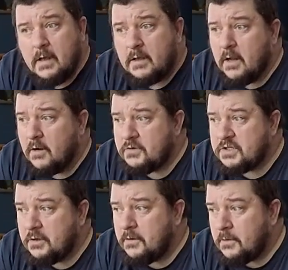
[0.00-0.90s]
You know,
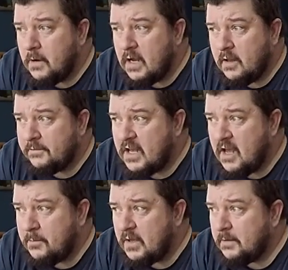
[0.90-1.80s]
so I love
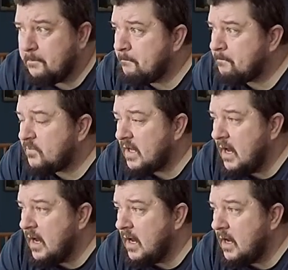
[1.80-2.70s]
camping
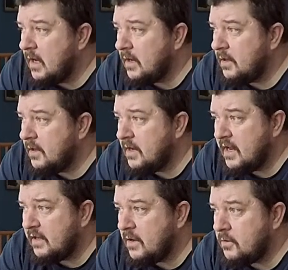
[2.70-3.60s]
and
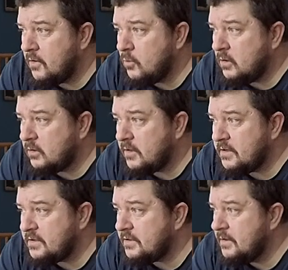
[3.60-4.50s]
heading out into the
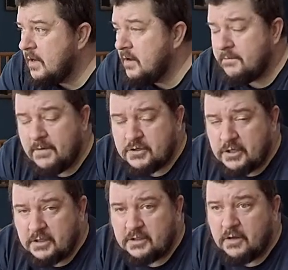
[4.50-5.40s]
wilderness,
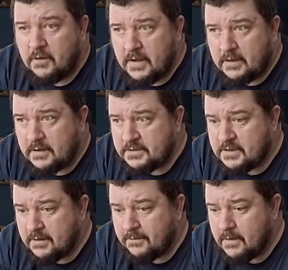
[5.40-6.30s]
fishing, you know, that kind of
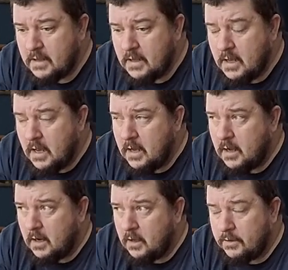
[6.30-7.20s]
stuff.
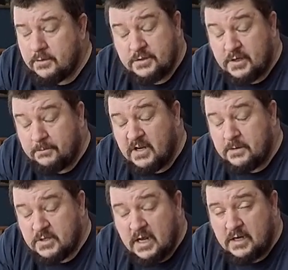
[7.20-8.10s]

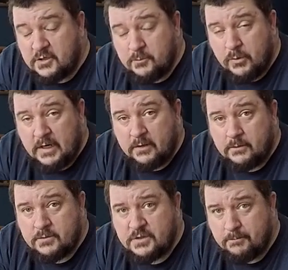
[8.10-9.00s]
Sometimes I actually
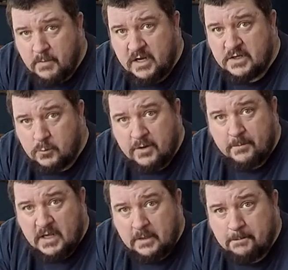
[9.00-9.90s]
bring some minis with
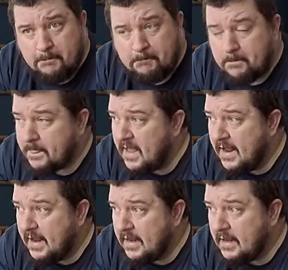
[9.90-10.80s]
me,
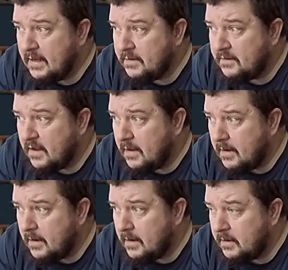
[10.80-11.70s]
and
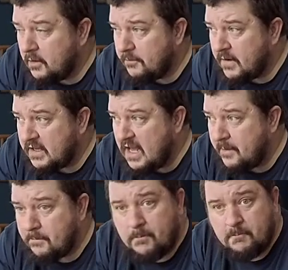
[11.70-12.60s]
you know, if I
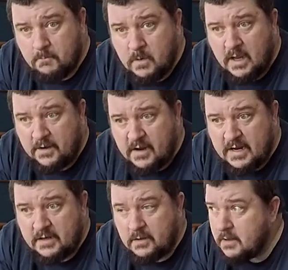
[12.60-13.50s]
camp at night,